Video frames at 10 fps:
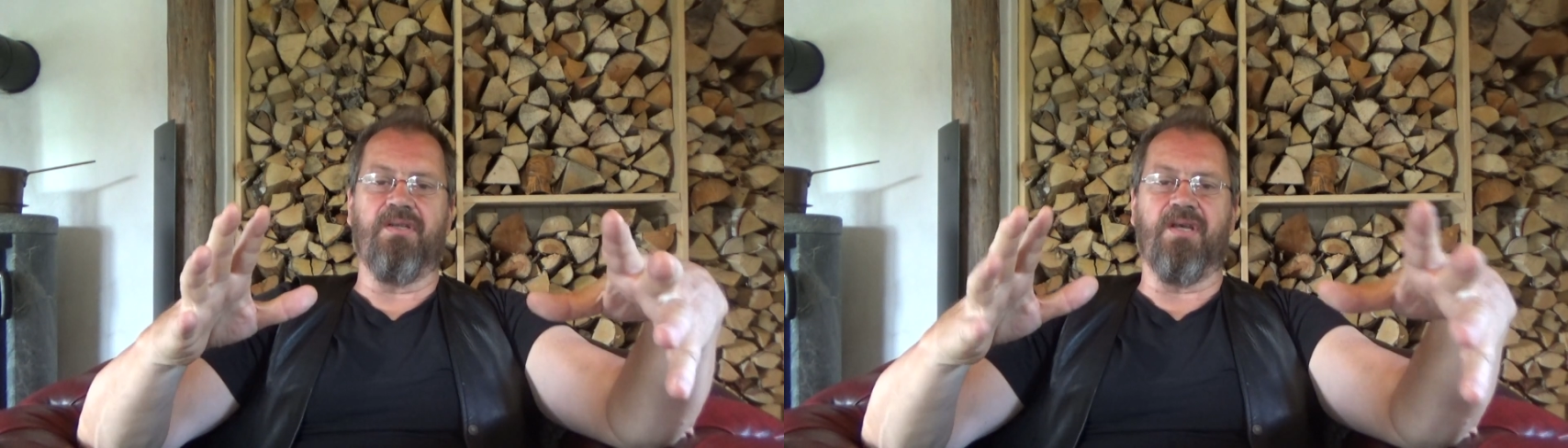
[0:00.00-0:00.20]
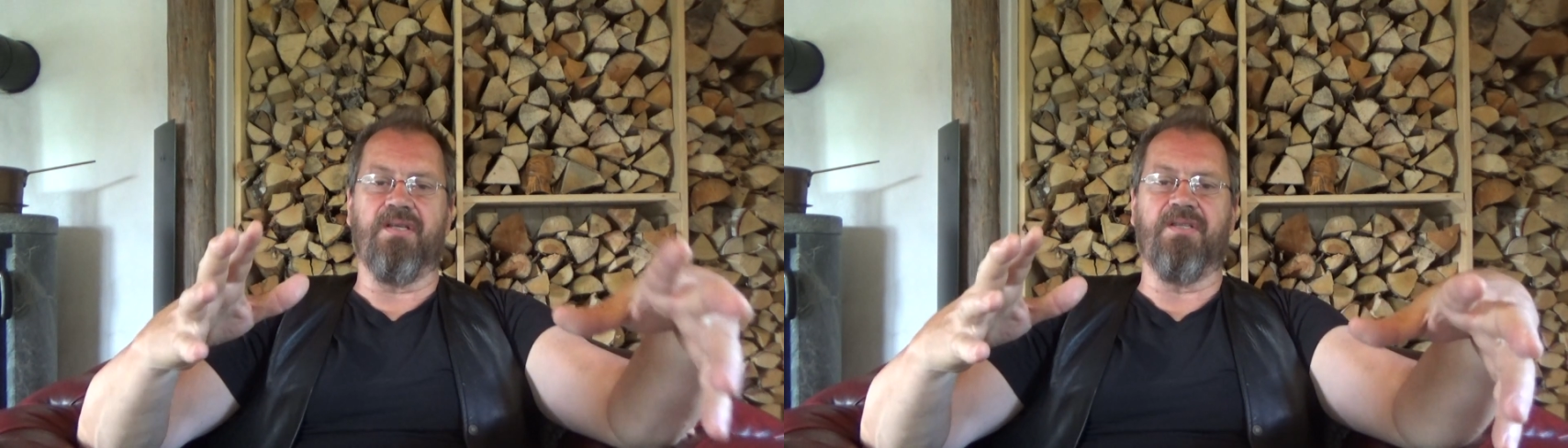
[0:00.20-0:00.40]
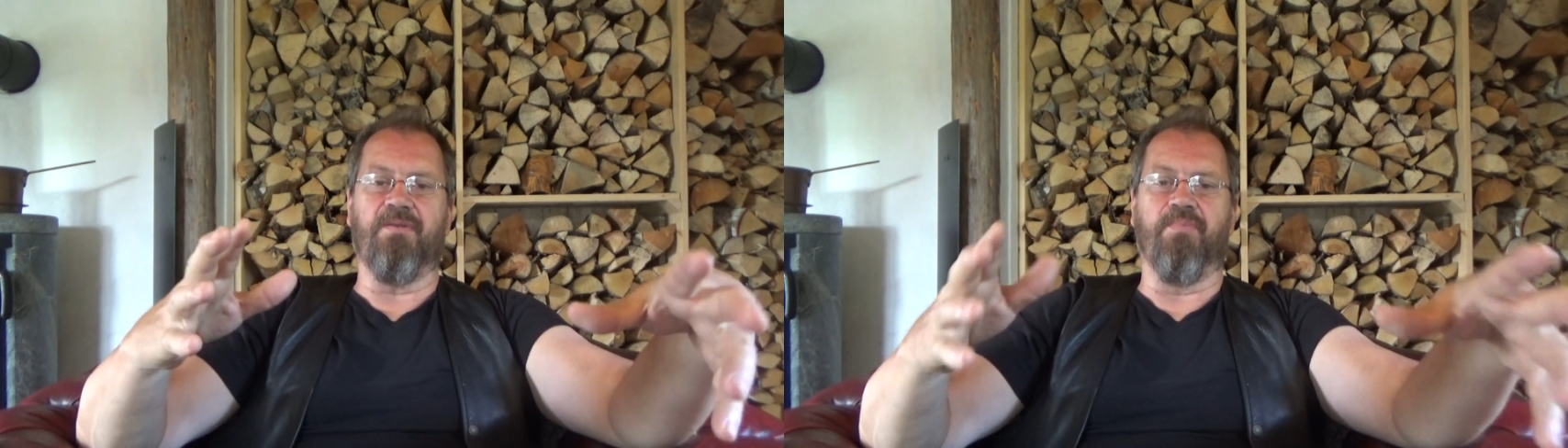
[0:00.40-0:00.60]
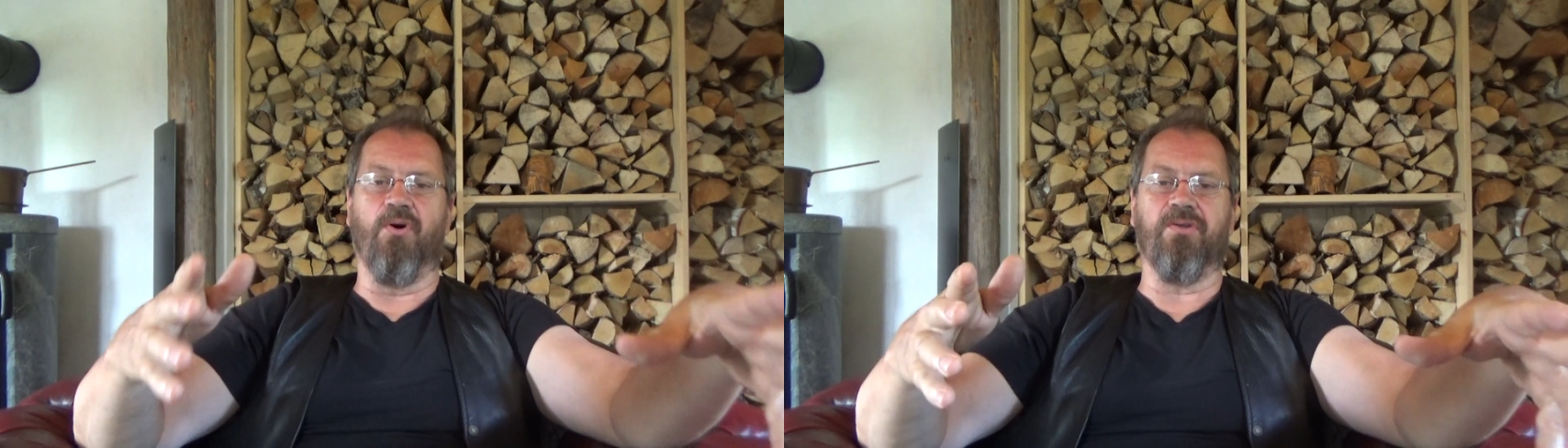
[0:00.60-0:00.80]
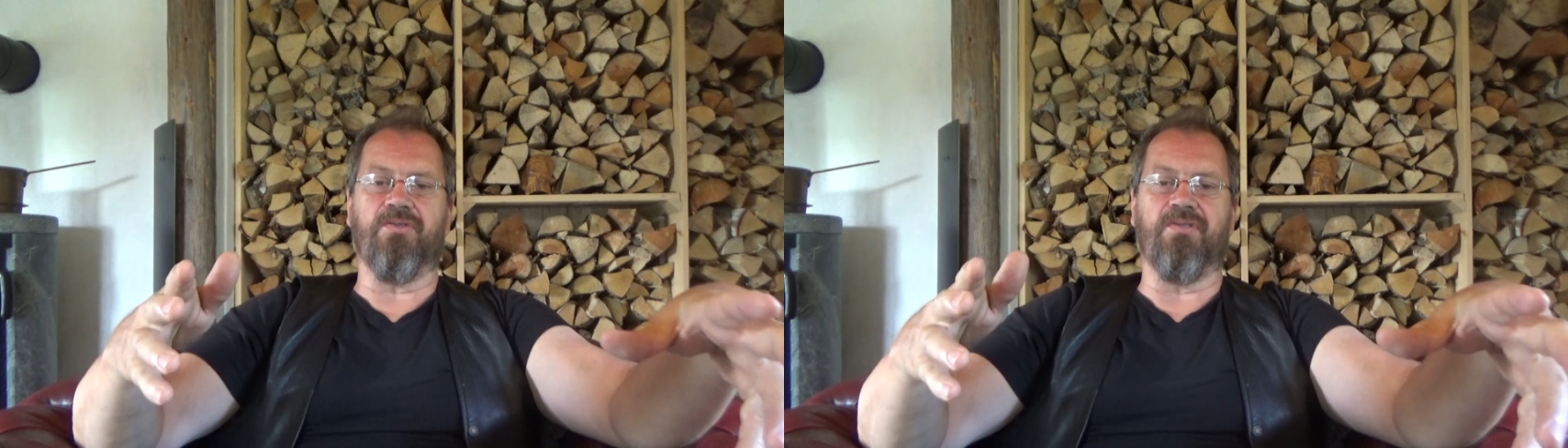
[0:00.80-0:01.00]
tested
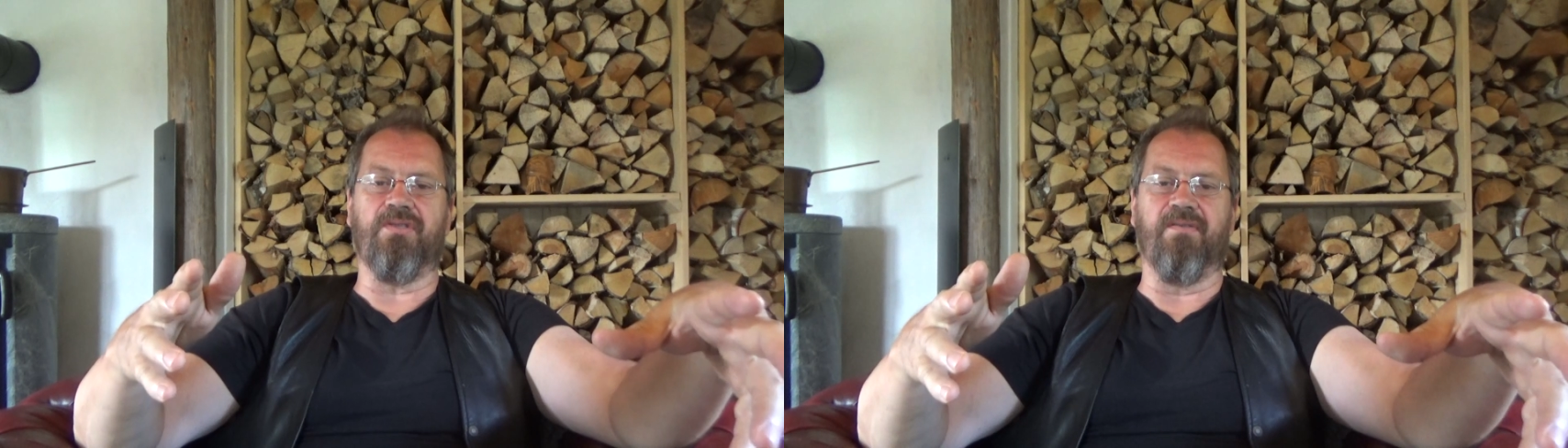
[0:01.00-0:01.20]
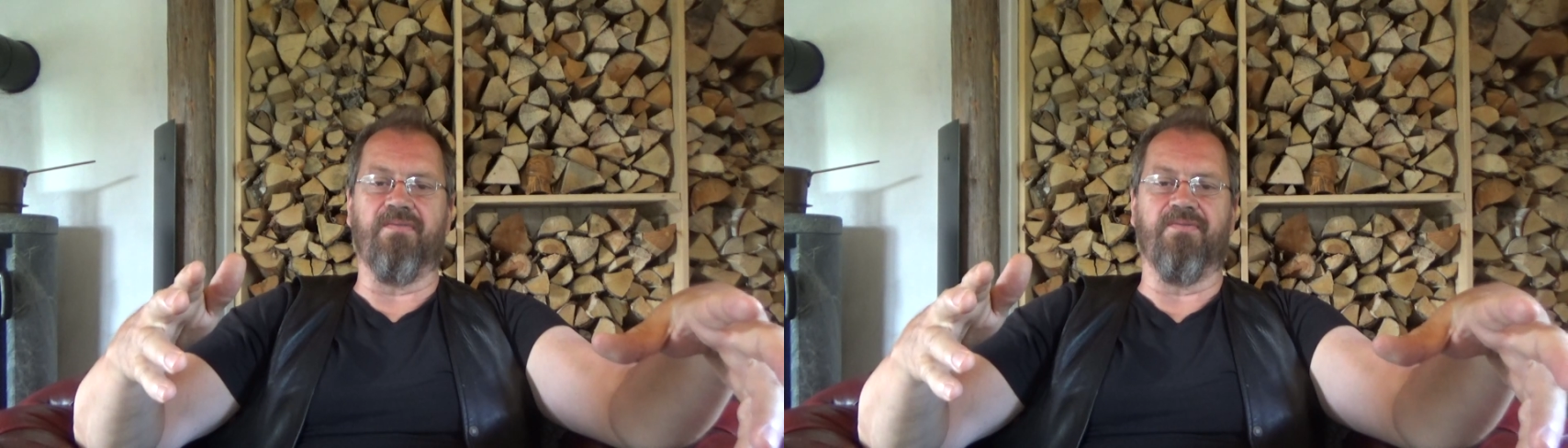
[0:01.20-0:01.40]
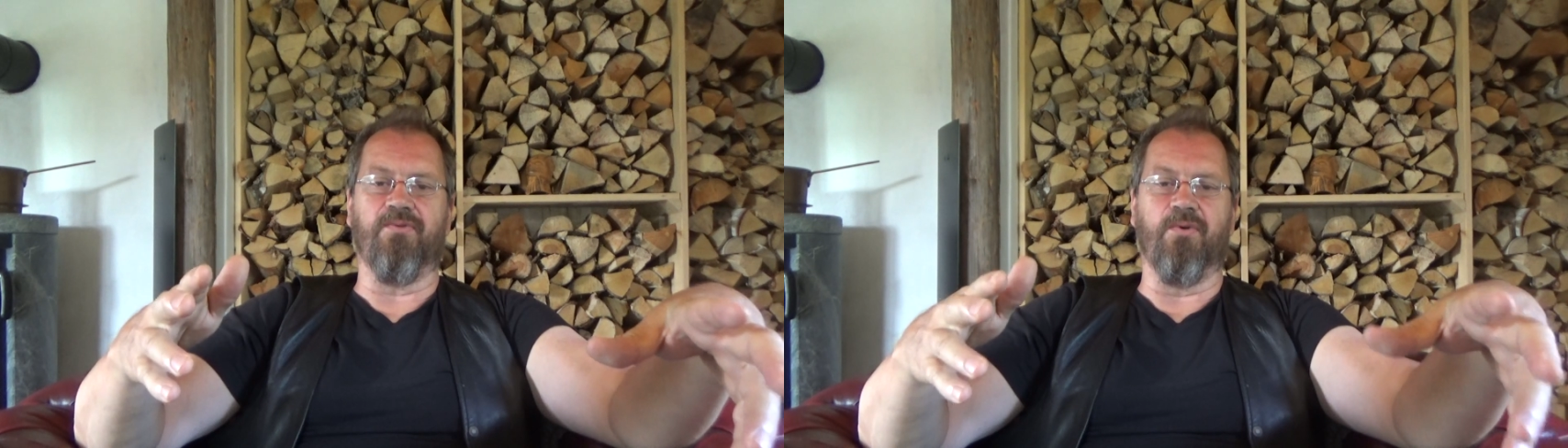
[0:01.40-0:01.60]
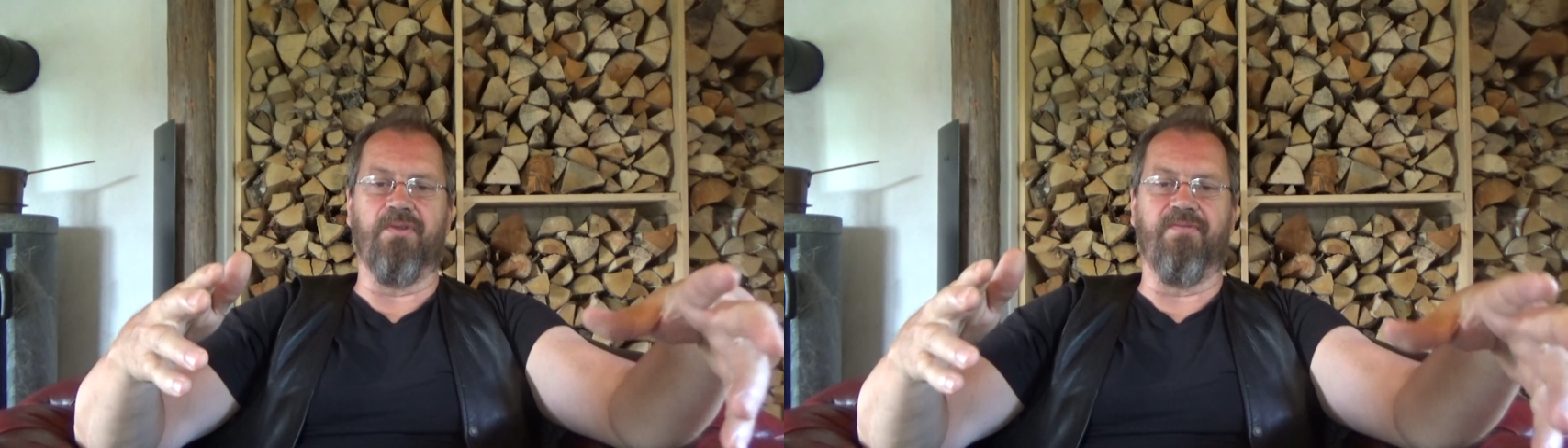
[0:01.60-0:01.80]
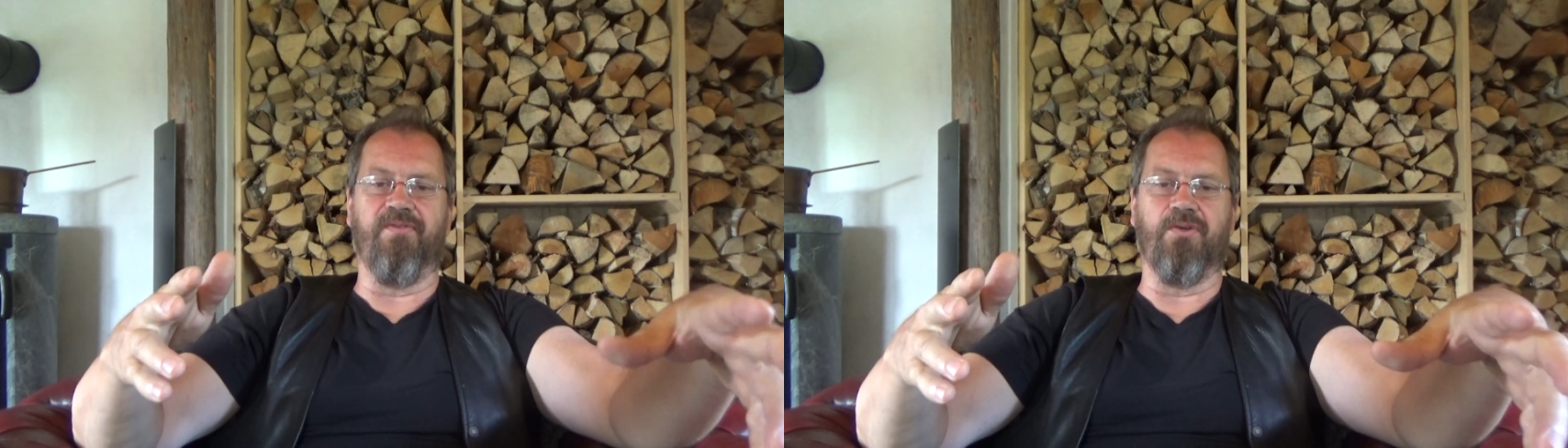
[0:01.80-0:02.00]
positive for
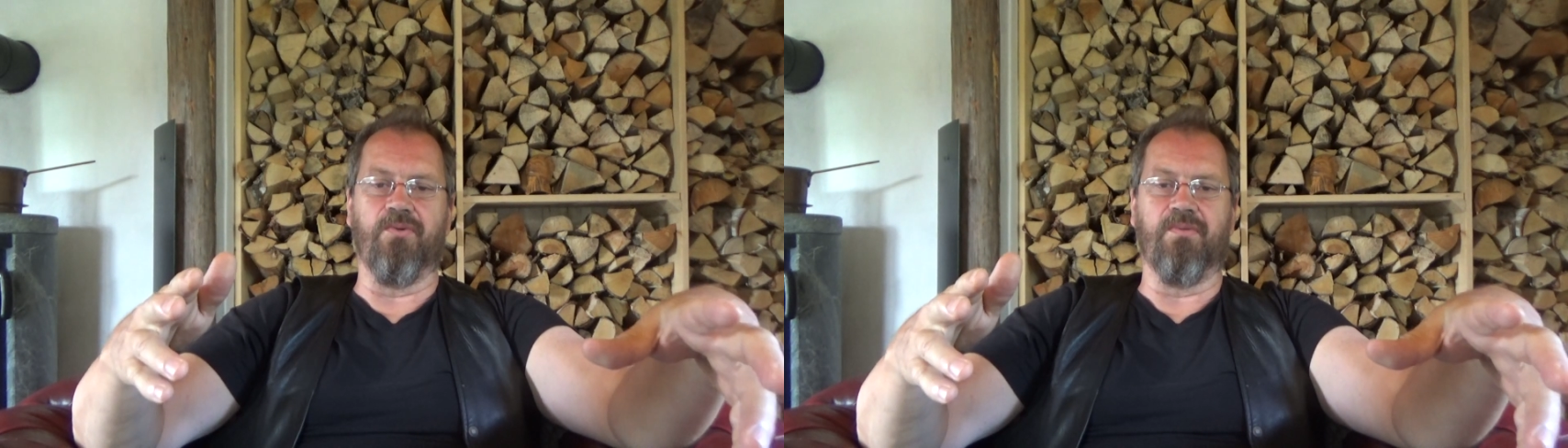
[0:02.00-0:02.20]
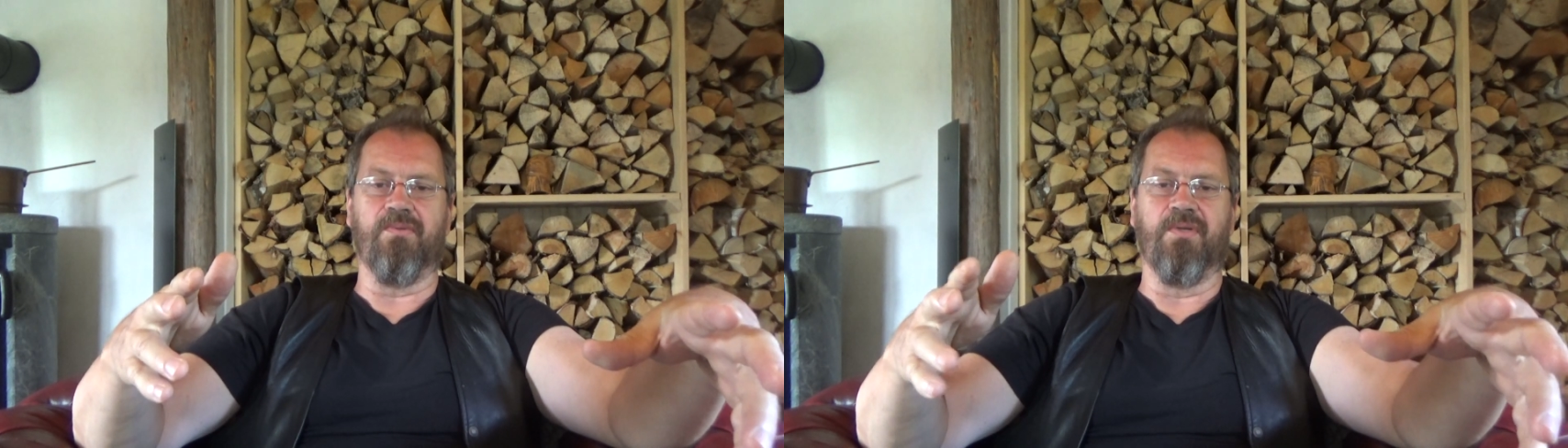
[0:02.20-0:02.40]
the flu